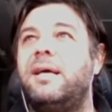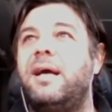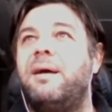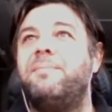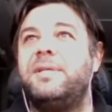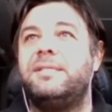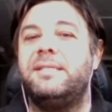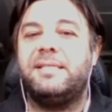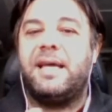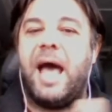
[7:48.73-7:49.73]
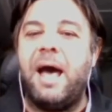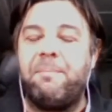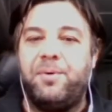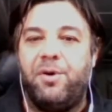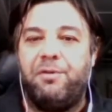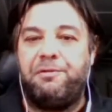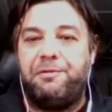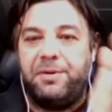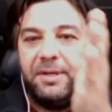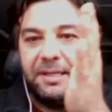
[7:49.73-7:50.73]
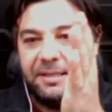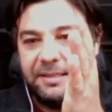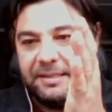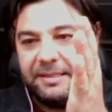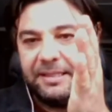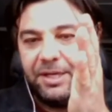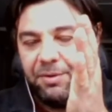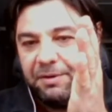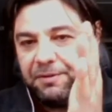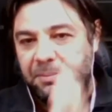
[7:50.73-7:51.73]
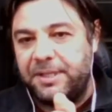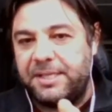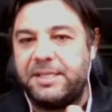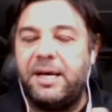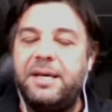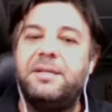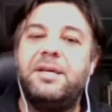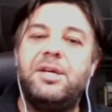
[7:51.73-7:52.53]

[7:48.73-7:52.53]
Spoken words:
there is this gap of going from the design